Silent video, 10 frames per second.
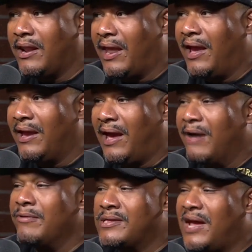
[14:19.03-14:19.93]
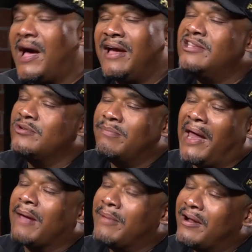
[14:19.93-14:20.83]
Like I was tied to a
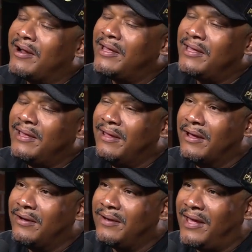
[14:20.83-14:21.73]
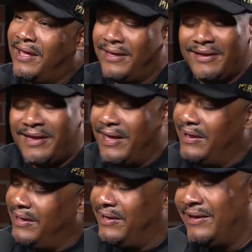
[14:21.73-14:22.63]
BlackBerry, you know, like,
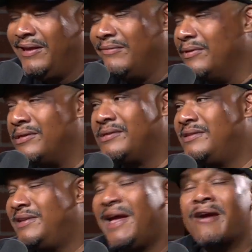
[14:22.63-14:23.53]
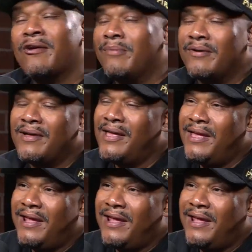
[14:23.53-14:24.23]
and it was terrible.